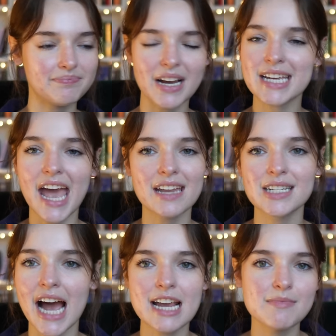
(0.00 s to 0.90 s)
again,
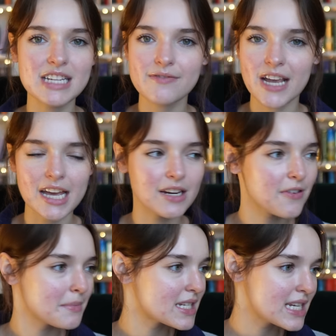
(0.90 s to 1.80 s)
I am deviating
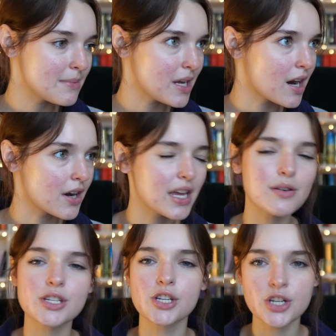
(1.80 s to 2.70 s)
from the TBR. There
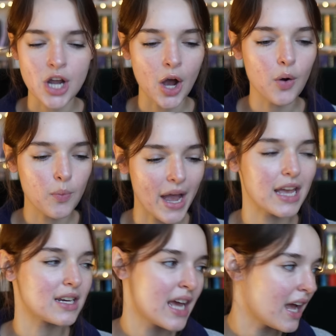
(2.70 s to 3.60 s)
is no way
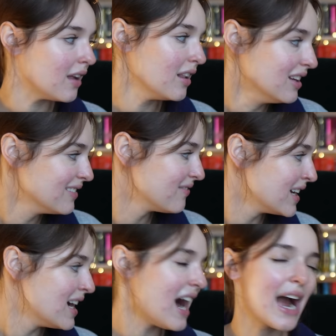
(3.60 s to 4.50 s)
in hell
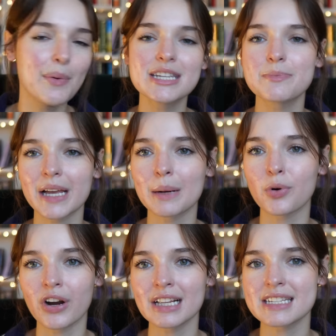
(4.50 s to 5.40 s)
I want to pick up
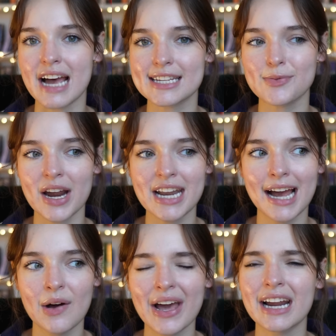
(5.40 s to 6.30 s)
Royal Assassin right
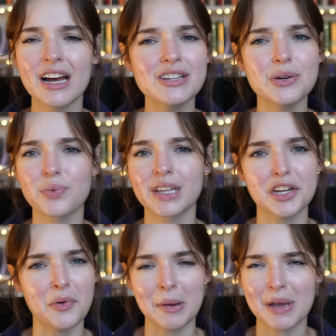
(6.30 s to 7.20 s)
now, and I also really
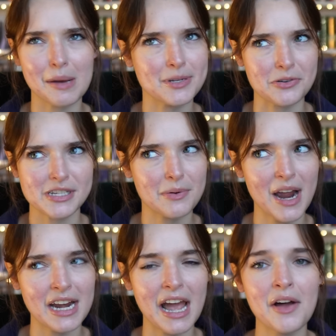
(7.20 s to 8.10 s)
don't want to pick up Cersei
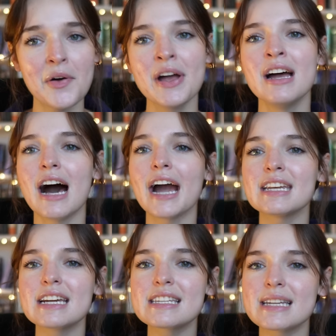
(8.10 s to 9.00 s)
right now. I
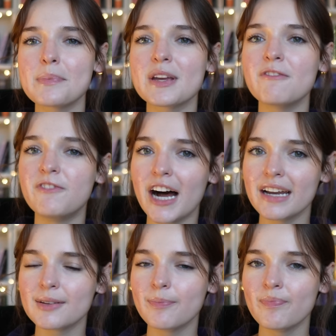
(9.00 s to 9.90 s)
need something
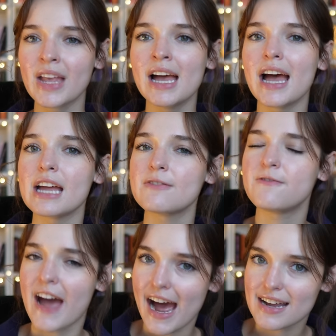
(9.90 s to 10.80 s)
fun and
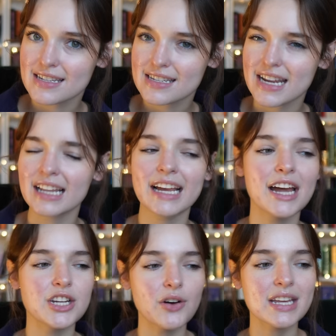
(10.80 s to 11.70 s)
fast, and like,
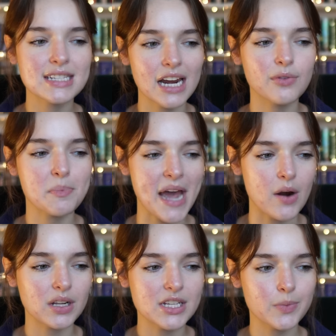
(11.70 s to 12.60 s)
I know that's kind of what
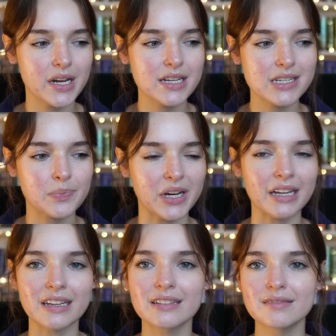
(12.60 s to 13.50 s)
Powerless was,
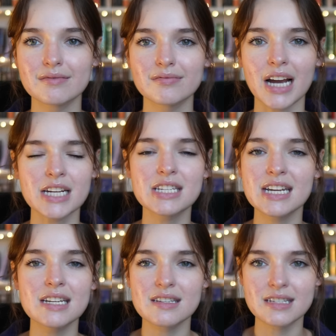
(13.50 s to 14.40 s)
but I just
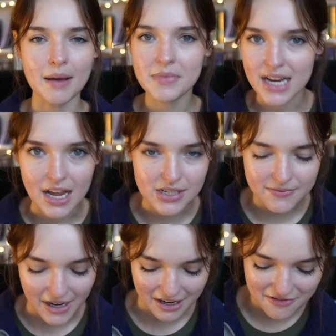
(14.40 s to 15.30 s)
need something else
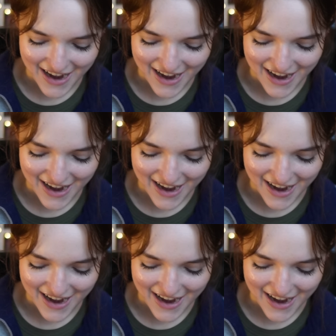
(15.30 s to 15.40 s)
fun and